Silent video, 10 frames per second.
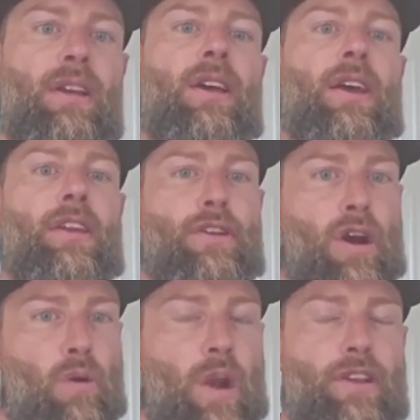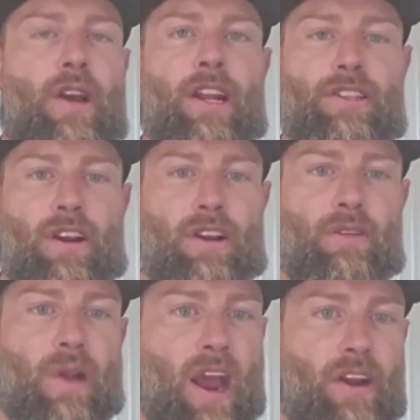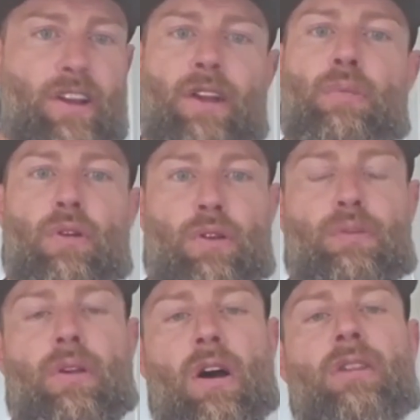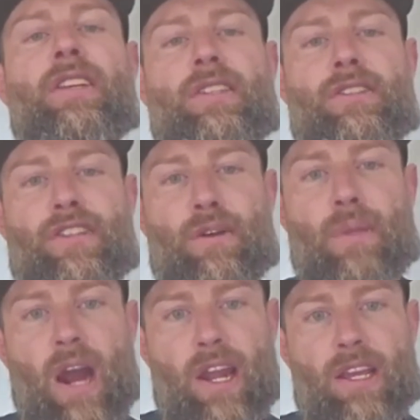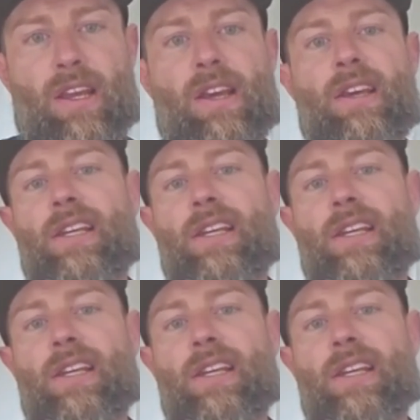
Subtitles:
And then know when you got to turn around, you got to pull the plug, listen to your body.